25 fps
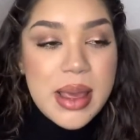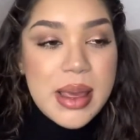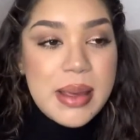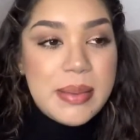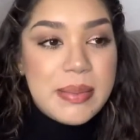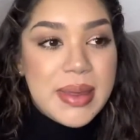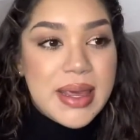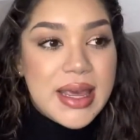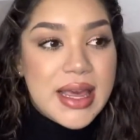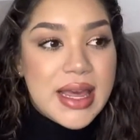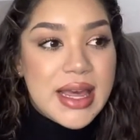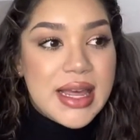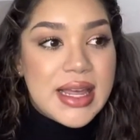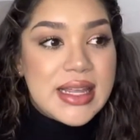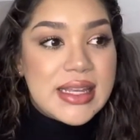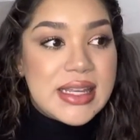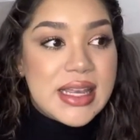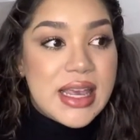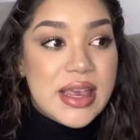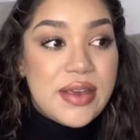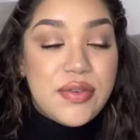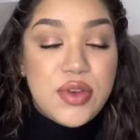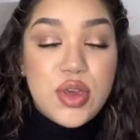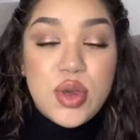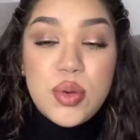Because
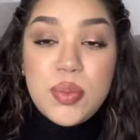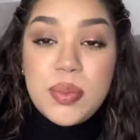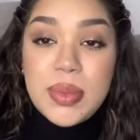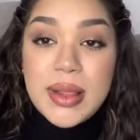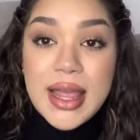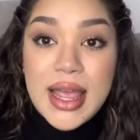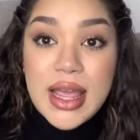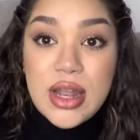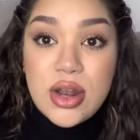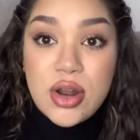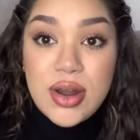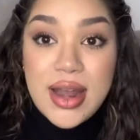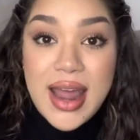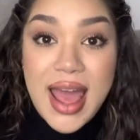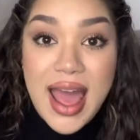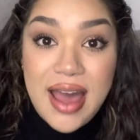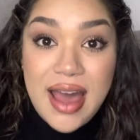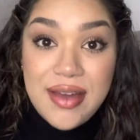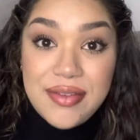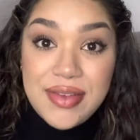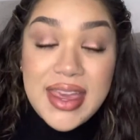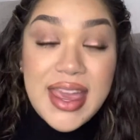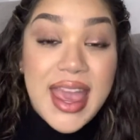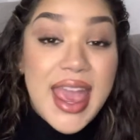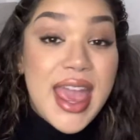if you plan on
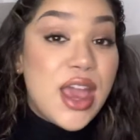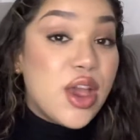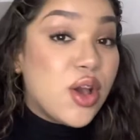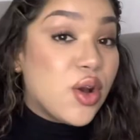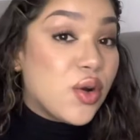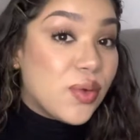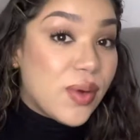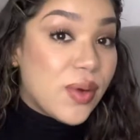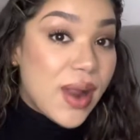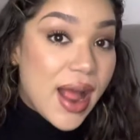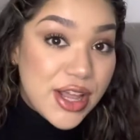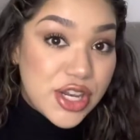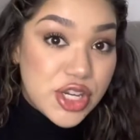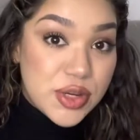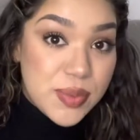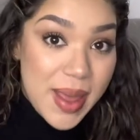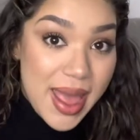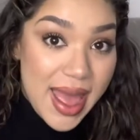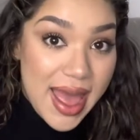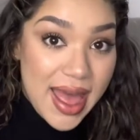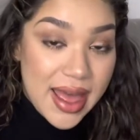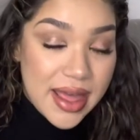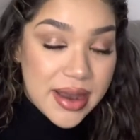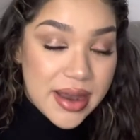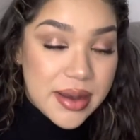having a crash
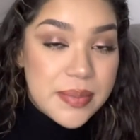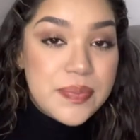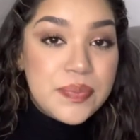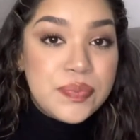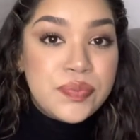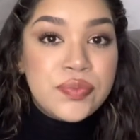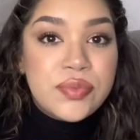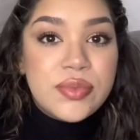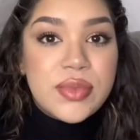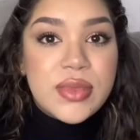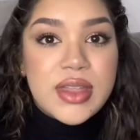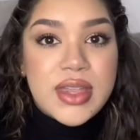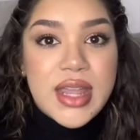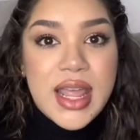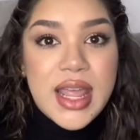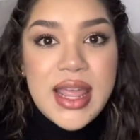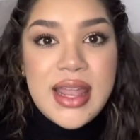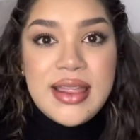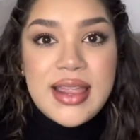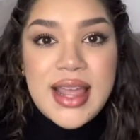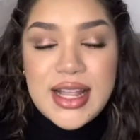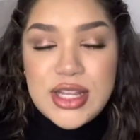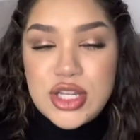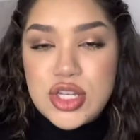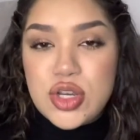pad, then
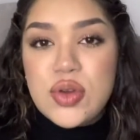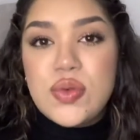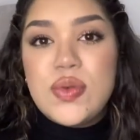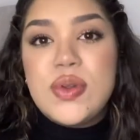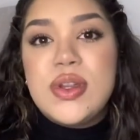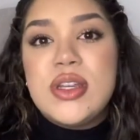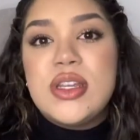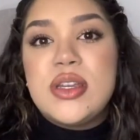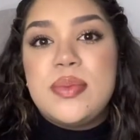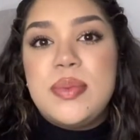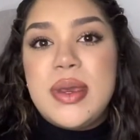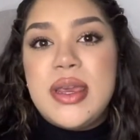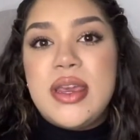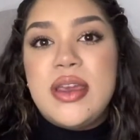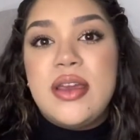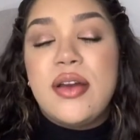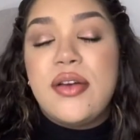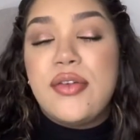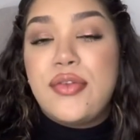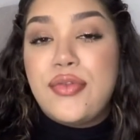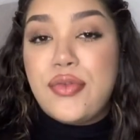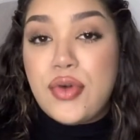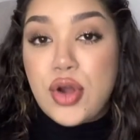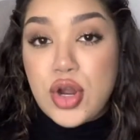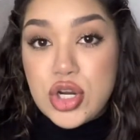that's going to be
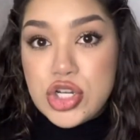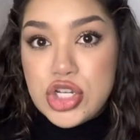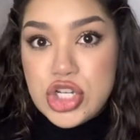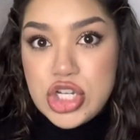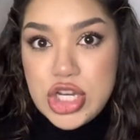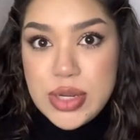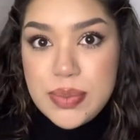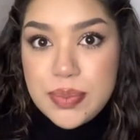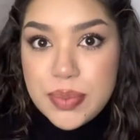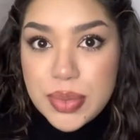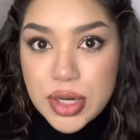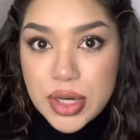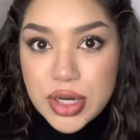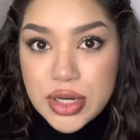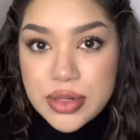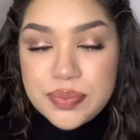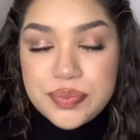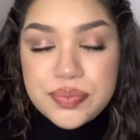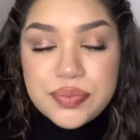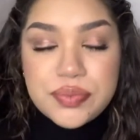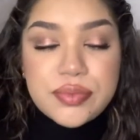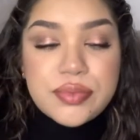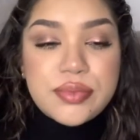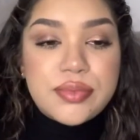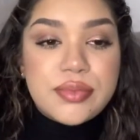far cheaper
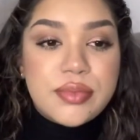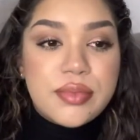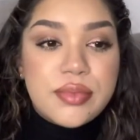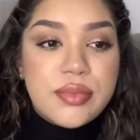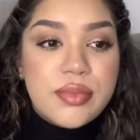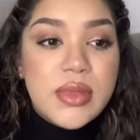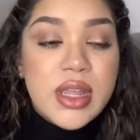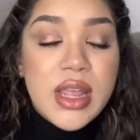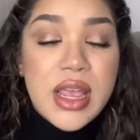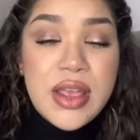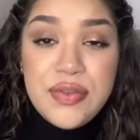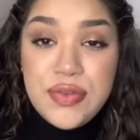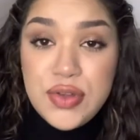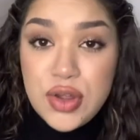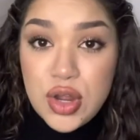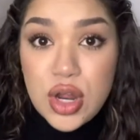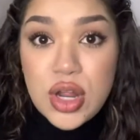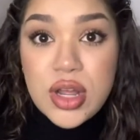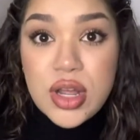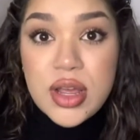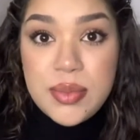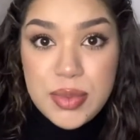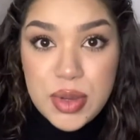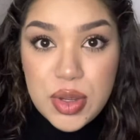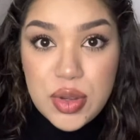if you're a
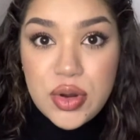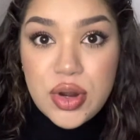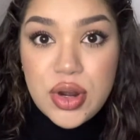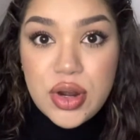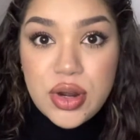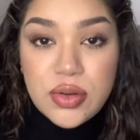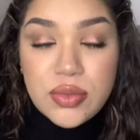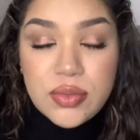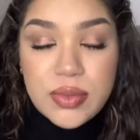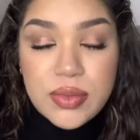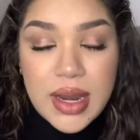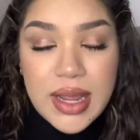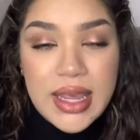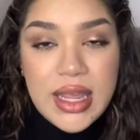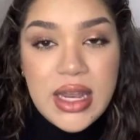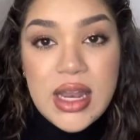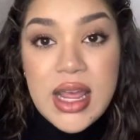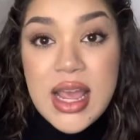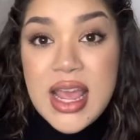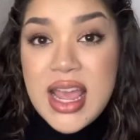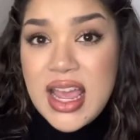commuter, right?